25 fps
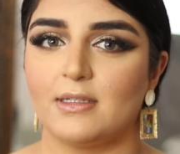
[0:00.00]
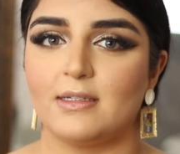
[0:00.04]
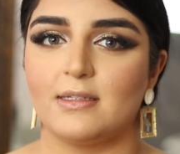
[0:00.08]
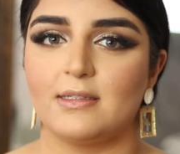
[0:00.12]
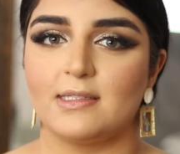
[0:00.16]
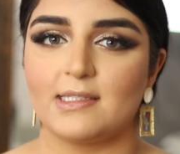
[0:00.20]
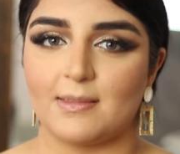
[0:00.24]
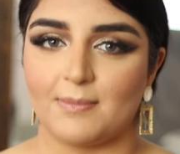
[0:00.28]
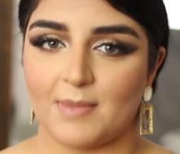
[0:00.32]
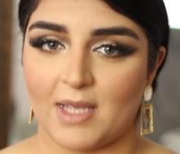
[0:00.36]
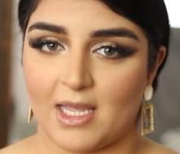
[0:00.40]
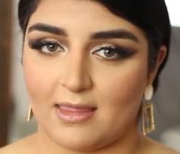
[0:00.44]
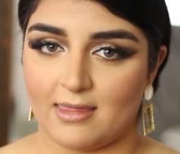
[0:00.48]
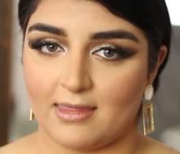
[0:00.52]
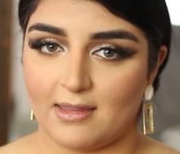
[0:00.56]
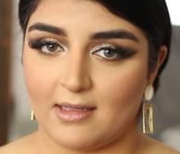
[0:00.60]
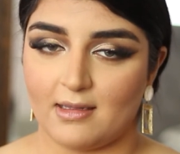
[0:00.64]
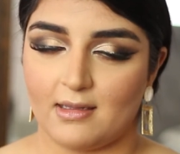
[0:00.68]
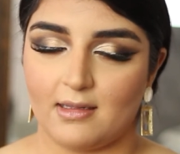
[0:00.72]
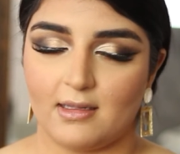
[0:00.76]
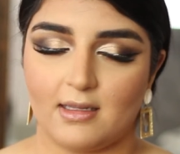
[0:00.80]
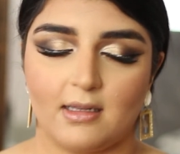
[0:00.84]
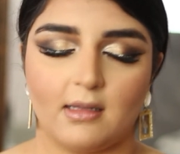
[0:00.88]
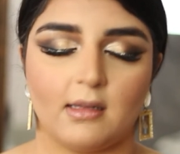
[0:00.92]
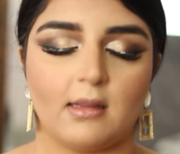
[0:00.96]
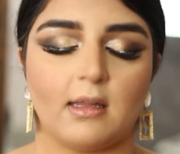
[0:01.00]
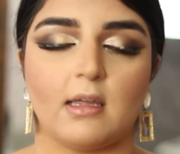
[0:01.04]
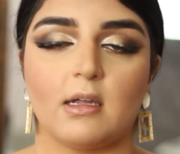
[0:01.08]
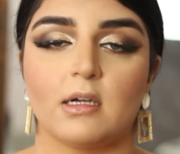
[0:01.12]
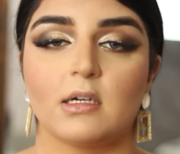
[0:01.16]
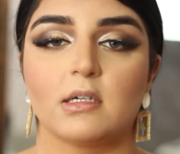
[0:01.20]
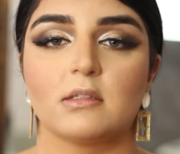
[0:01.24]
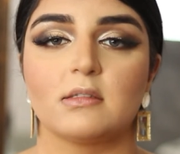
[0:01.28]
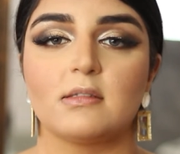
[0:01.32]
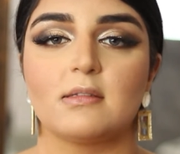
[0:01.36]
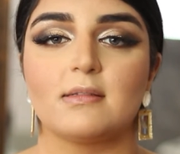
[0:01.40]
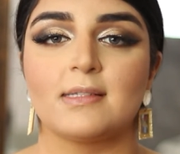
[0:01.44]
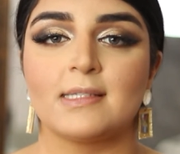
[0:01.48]
Samantha, and
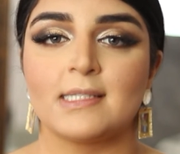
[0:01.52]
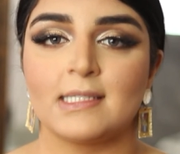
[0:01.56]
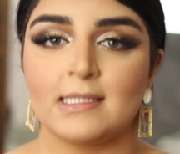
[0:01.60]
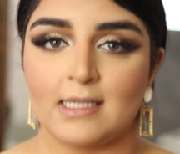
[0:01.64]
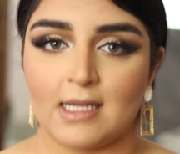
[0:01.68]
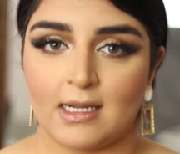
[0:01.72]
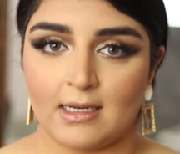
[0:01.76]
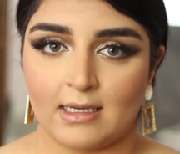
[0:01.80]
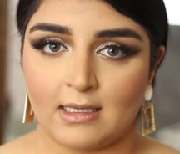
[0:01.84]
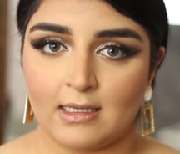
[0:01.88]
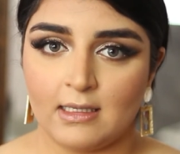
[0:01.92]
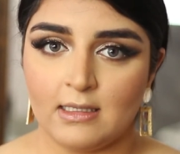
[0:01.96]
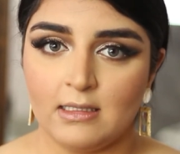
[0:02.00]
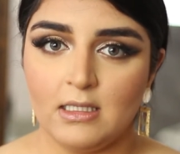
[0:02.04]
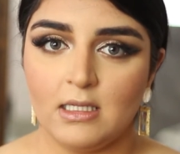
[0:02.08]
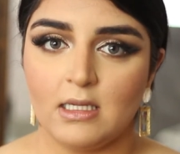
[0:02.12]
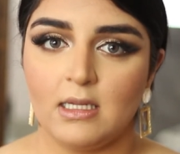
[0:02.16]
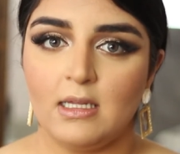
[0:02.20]
they're stunning.